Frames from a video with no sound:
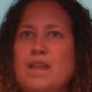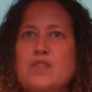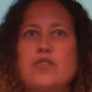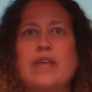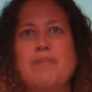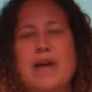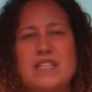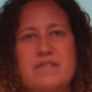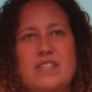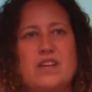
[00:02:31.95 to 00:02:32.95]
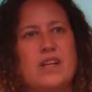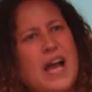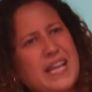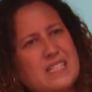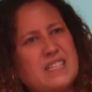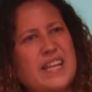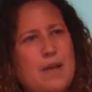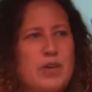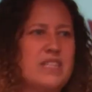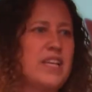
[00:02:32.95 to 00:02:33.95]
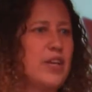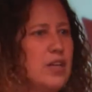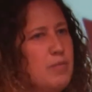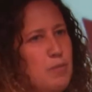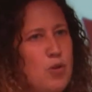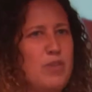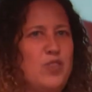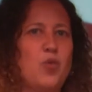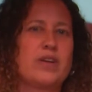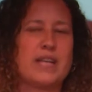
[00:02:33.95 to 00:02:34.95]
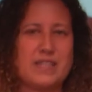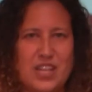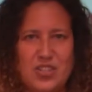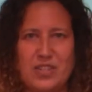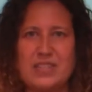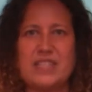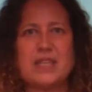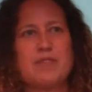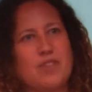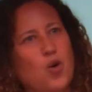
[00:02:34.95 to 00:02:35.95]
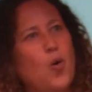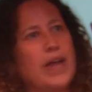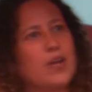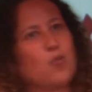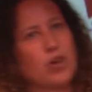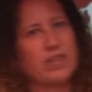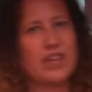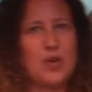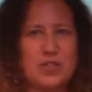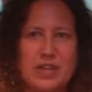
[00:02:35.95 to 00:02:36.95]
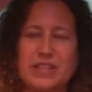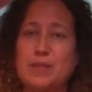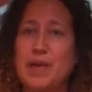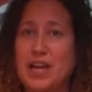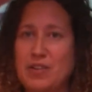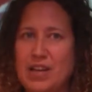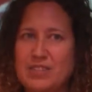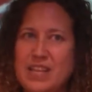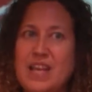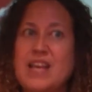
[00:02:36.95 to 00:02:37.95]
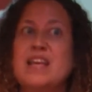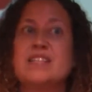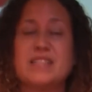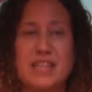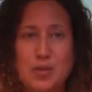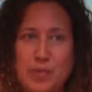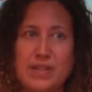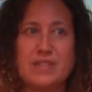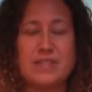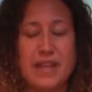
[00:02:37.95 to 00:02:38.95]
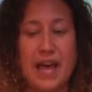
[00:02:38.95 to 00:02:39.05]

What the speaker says: sort of the impact of these on clients. Today I'm going to tell you a little bit more about the organizations and some of the quiet work that goes on in the background to keep us